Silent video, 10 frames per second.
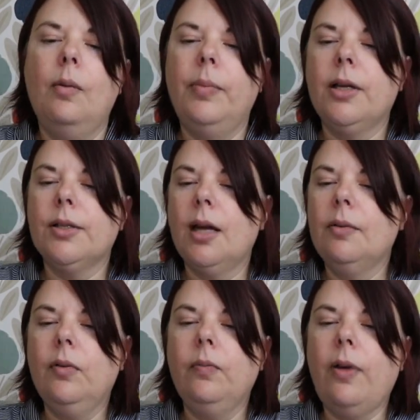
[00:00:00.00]
because
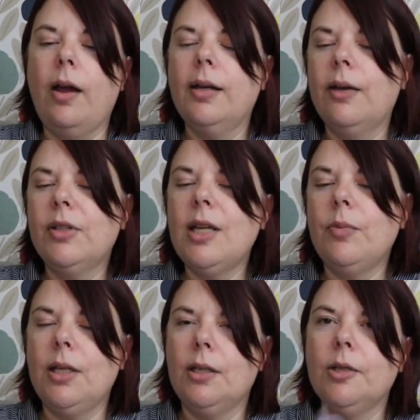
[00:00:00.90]
I have
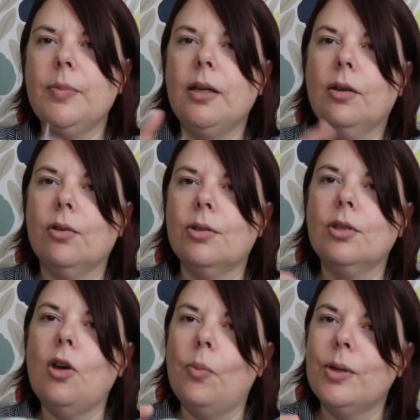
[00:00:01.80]
attempted to spin across the
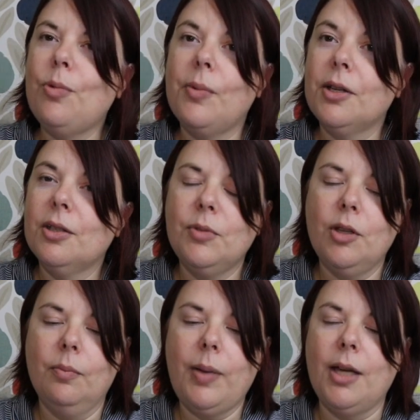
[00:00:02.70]
top. It's probably because I'm
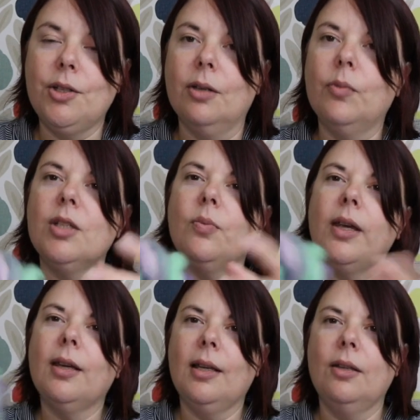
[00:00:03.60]
too impatient, which is where
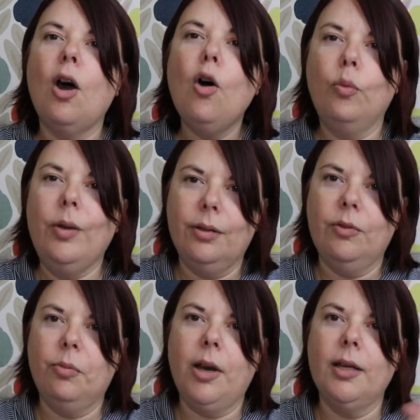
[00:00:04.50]
you get the whole width of
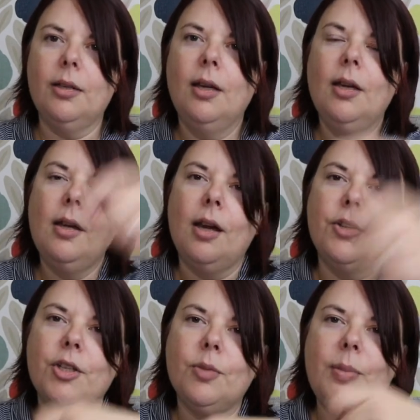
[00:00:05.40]
the braid
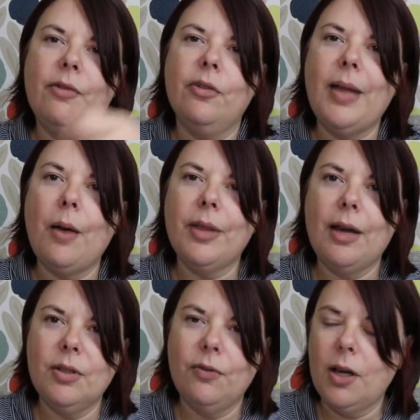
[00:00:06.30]
and just spin from that
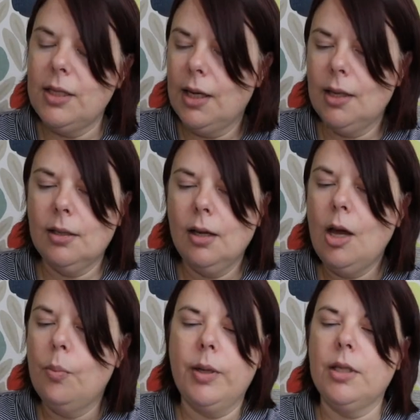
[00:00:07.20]
without dividing it.
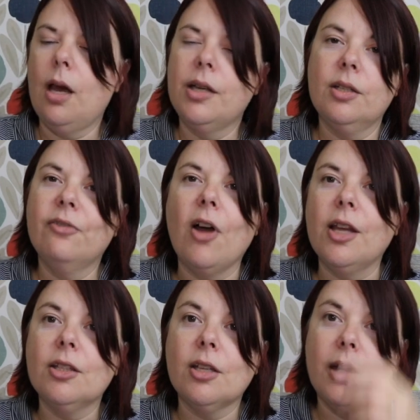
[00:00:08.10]
But I just
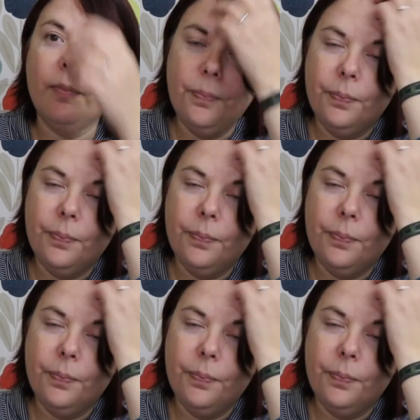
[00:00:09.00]
find that